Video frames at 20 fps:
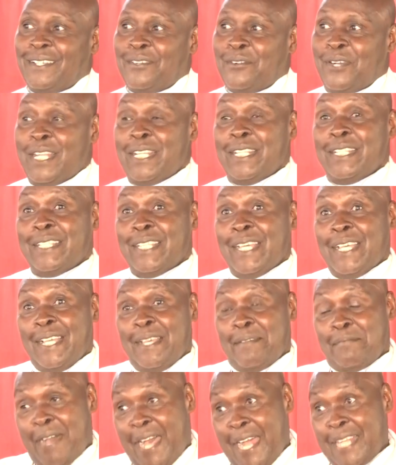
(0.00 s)
When
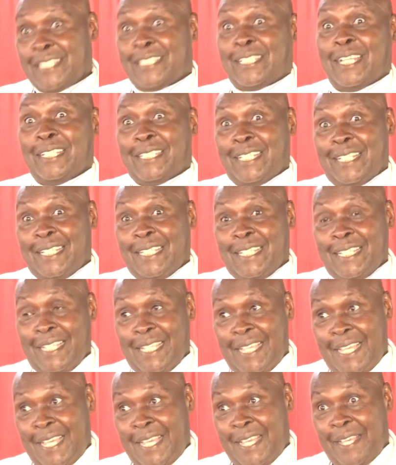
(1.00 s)
the man started
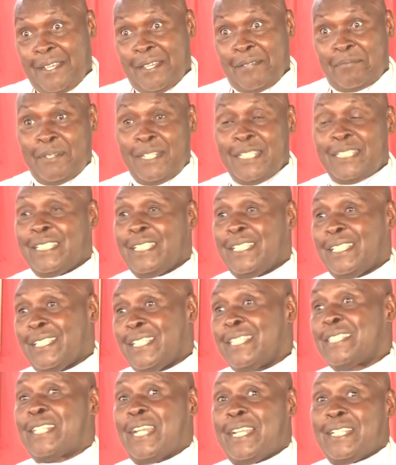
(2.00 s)
preaching,
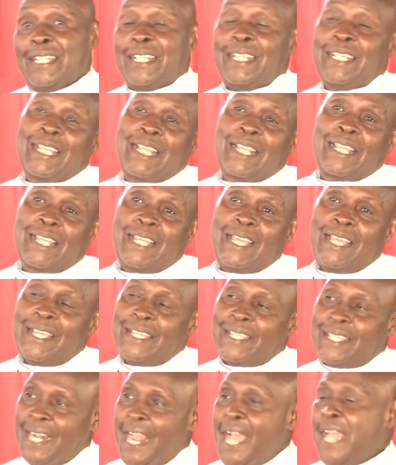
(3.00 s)
he started
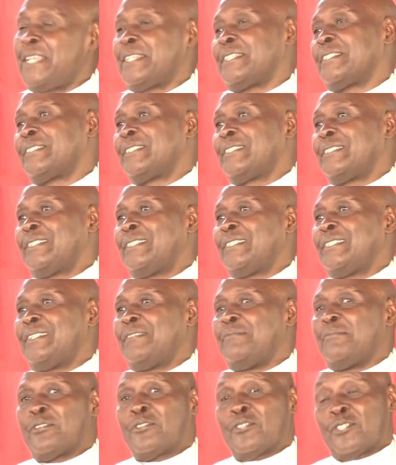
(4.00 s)
crying.
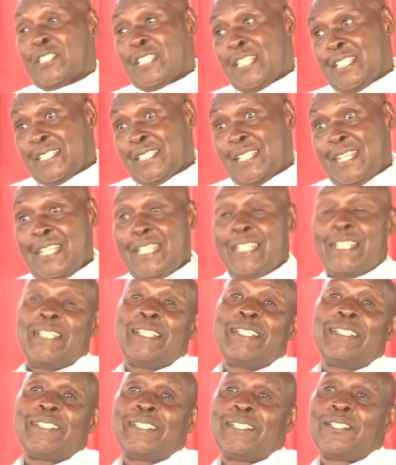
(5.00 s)
Because this
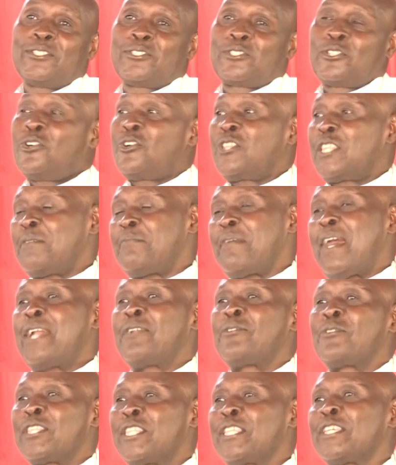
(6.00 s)
lady saw the
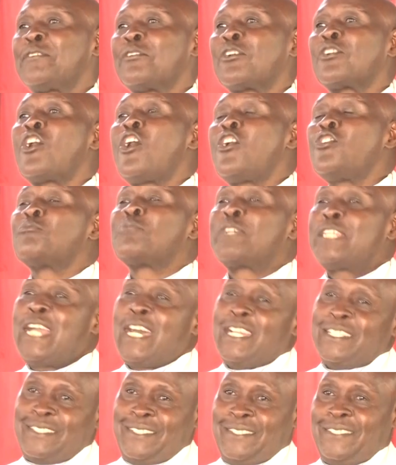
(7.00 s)
man with the long
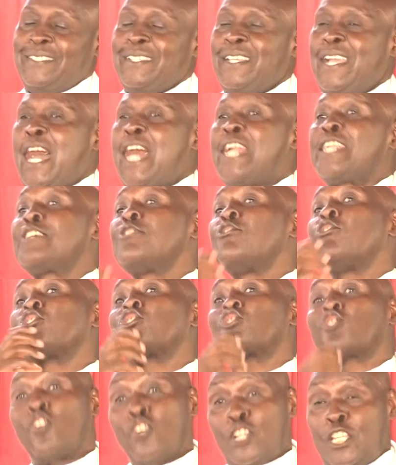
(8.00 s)
beard. And he was
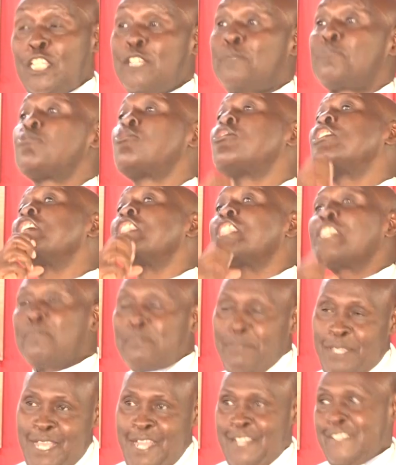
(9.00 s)
talking, pulling the
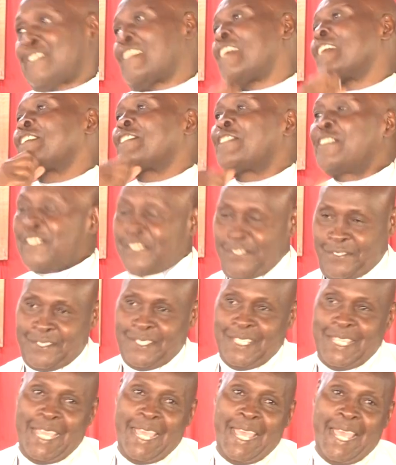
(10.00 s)
beard like this.
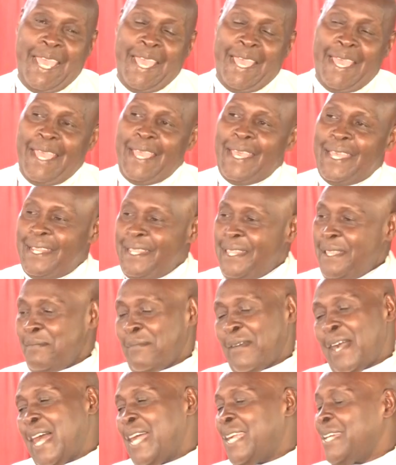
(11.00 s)
And the
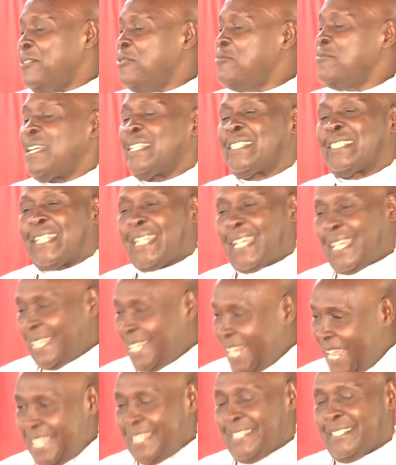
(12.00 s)
woman
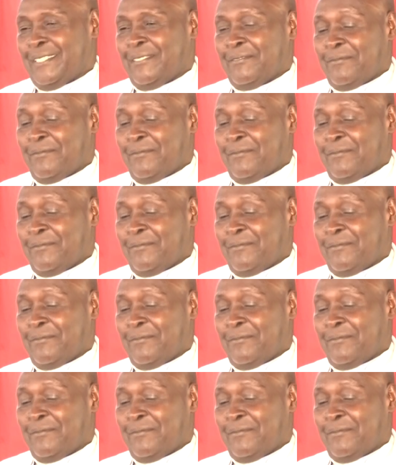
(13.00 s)
cried.